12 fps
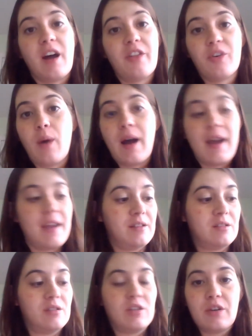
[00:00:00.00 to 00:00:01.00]

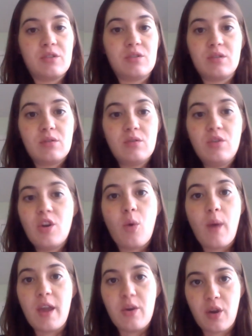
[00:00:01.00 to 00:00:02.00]
Otherwise, there's no
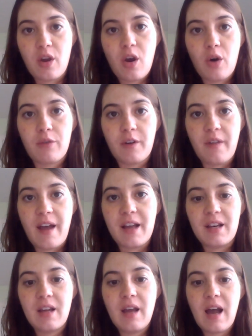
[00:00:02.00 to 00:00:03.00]
way you can code for
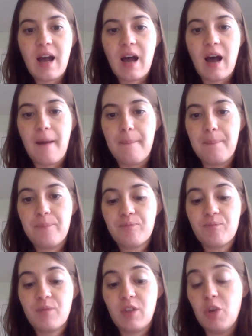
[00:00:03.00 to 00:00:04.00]
that.
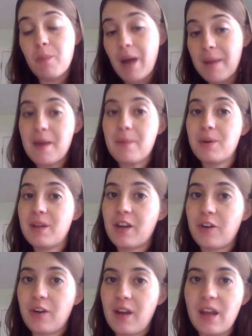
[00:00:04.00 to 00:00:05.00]
You might be able to
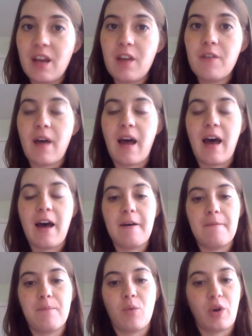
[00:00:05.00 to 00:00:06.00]
get creative
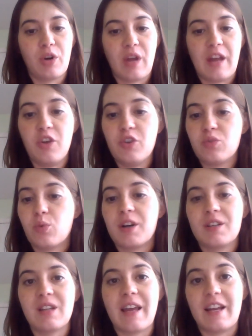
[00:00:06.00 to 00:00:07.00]
and use
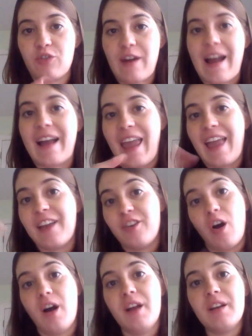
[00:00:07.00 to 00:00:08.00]
words like drag and
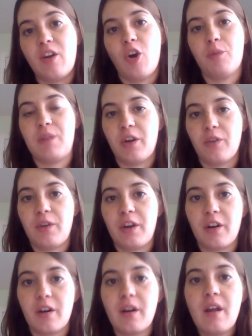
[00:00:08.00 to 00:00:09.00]
on and hope that your
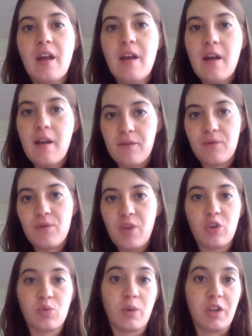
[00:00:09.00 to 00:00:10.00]
reader
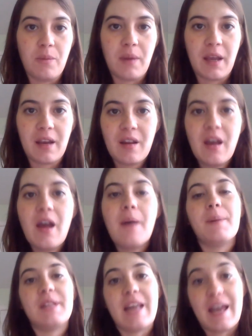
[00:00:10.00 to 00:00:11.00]
knows what you mean,
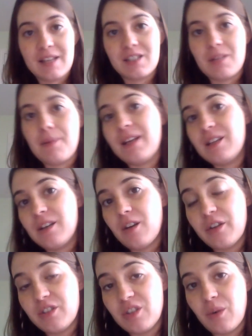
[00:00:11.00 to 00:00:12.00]
but that is dependent
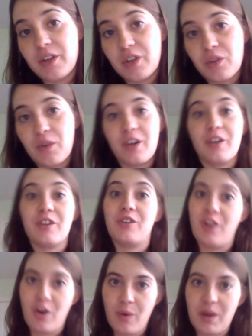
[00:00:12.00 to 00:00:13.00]
also on your reader
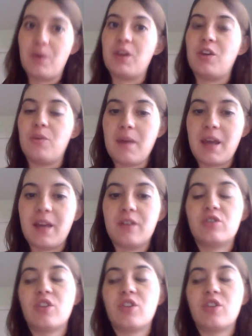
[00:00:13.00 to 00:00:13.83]
knowing what you mean.